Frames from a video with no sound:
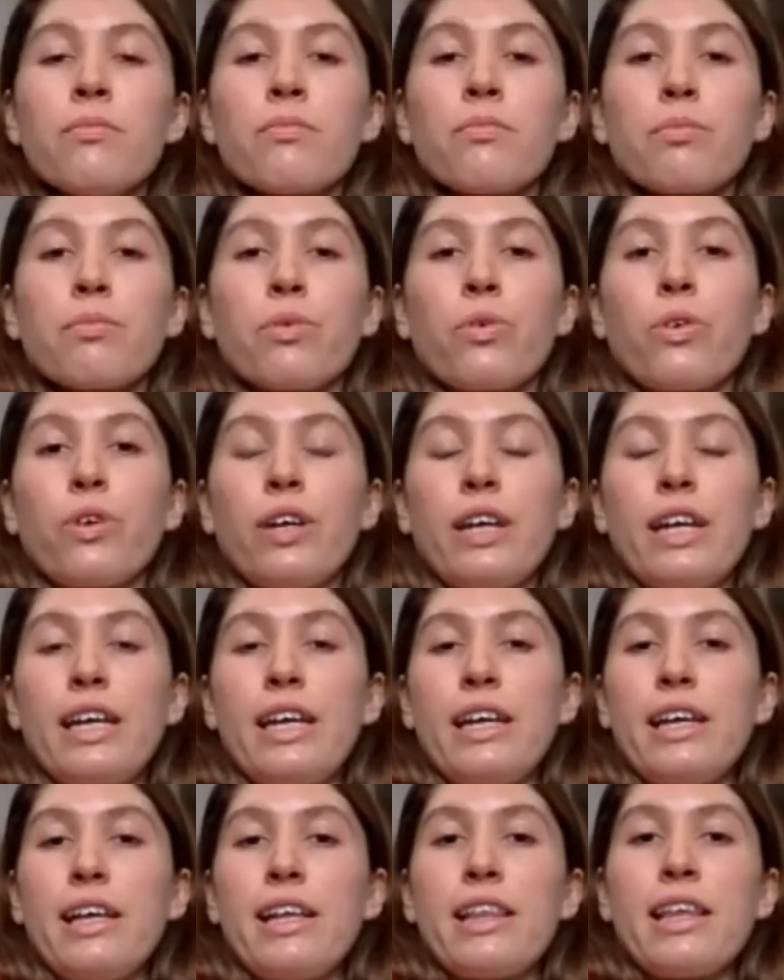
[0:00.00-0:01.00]

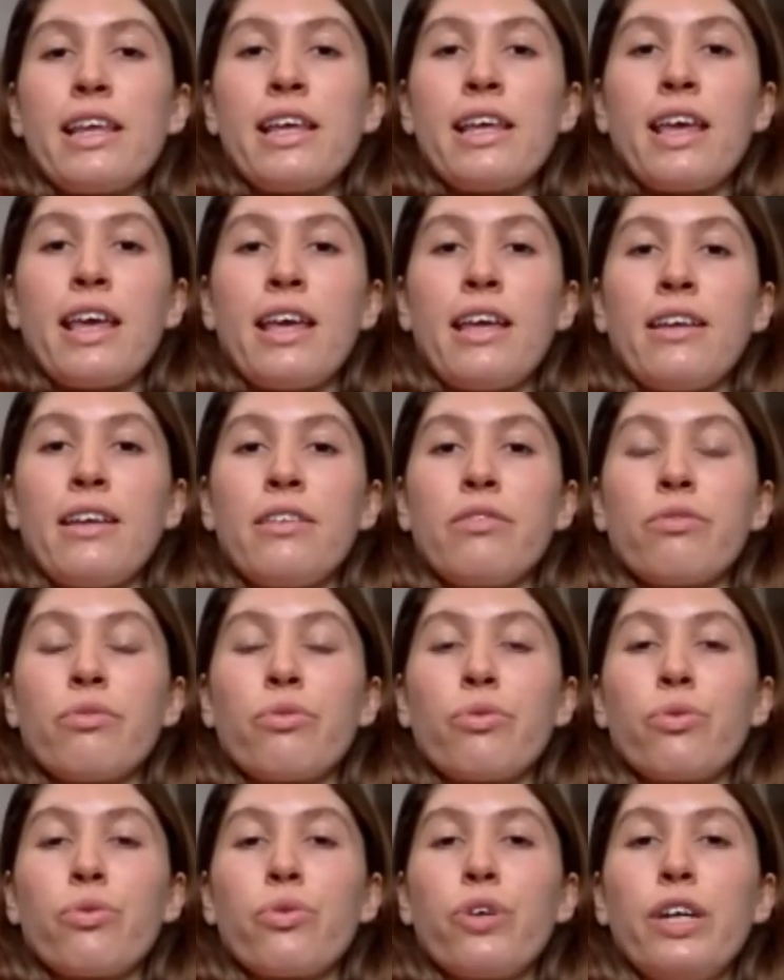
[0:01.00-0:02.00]
Breathing in,
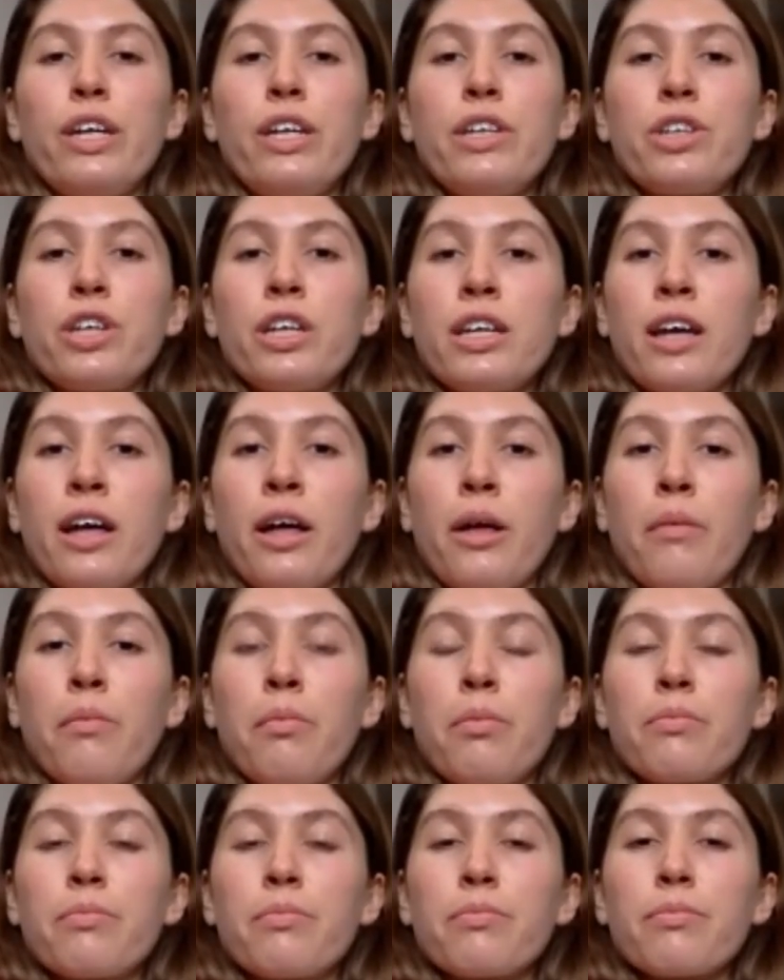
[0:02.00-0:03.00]
reaching up,
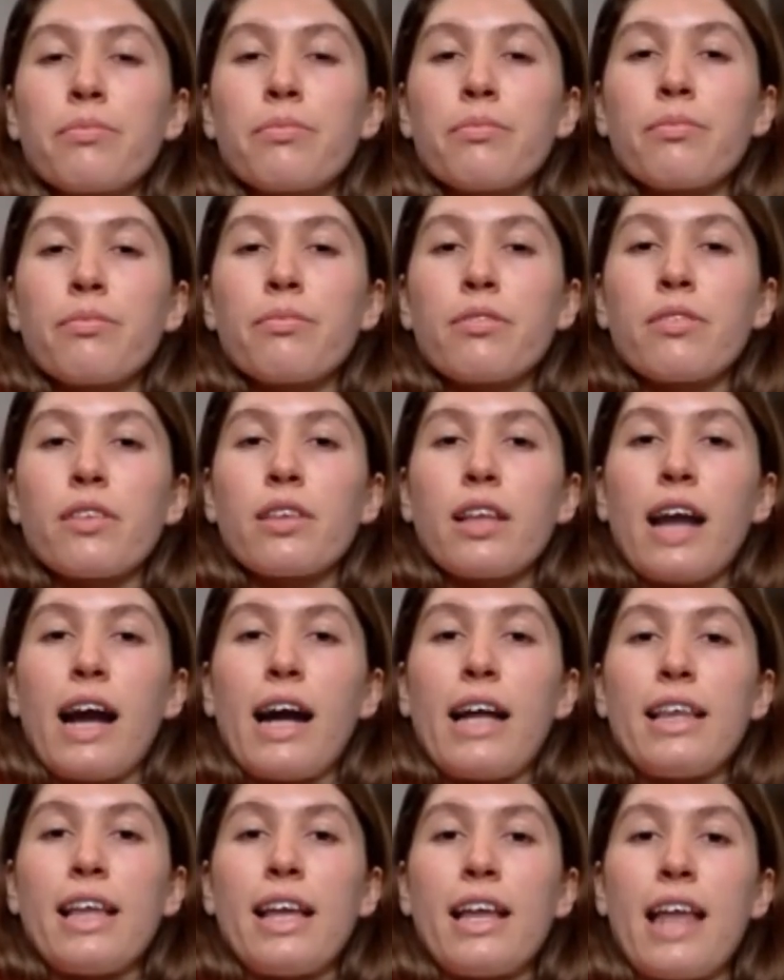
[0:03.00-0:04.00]

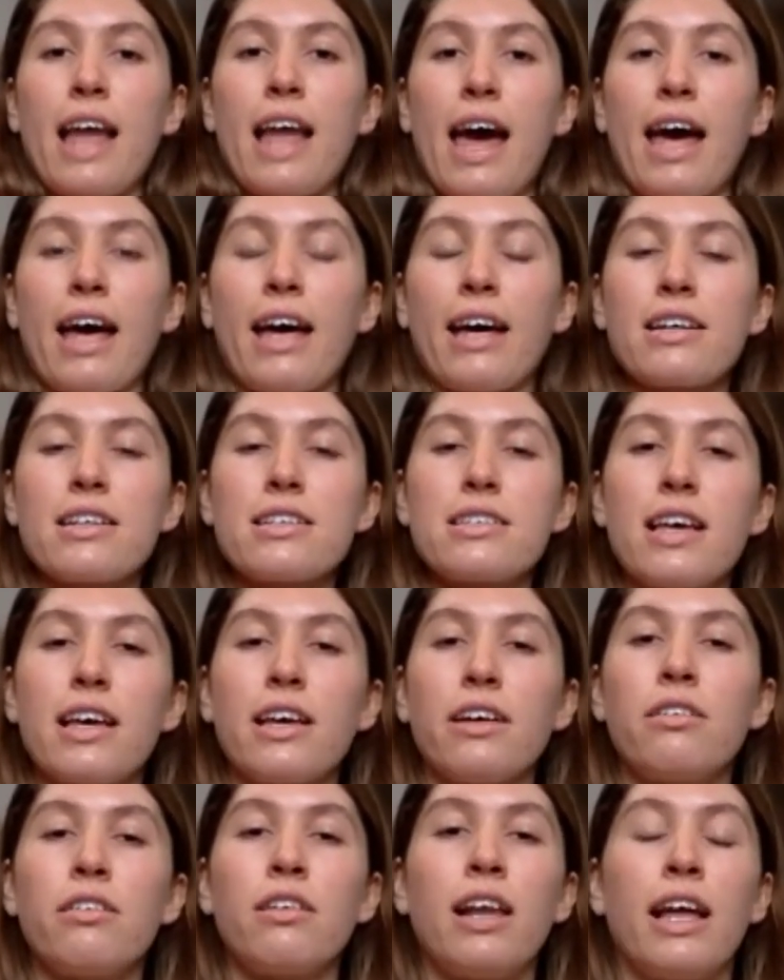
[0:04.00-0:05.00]
and then exhale,
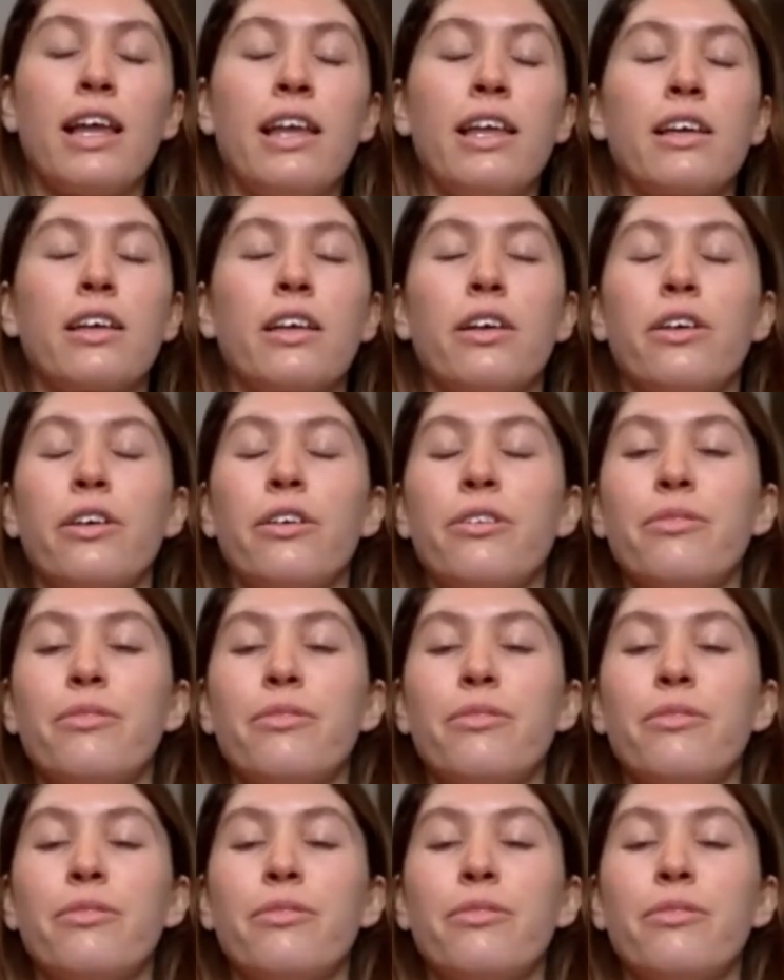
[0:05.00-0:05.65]
let it go.